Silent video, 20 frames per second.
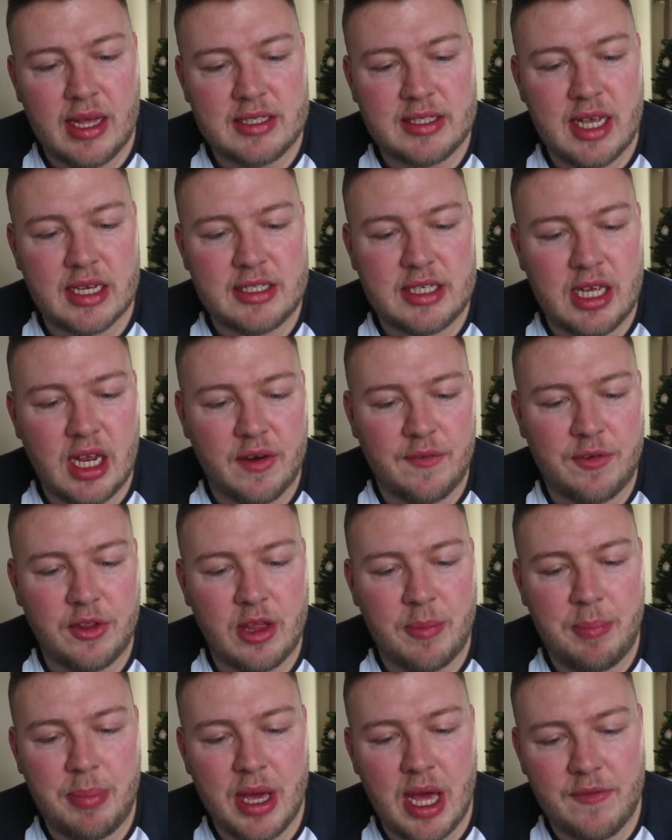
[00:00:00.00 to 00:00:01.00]
says here, for
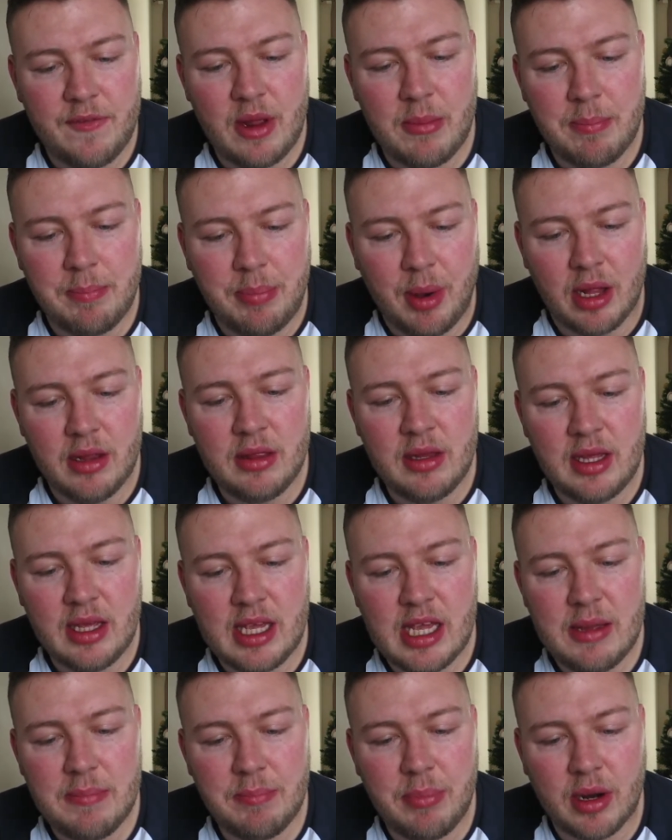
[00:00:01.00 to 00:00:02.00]
the perfect bun,
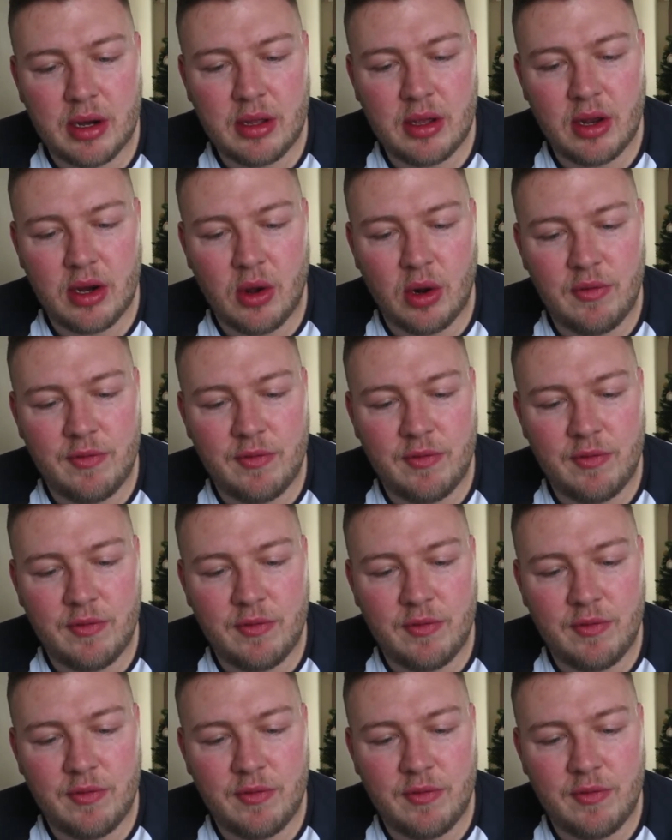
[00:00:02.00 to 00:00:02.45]
heat burger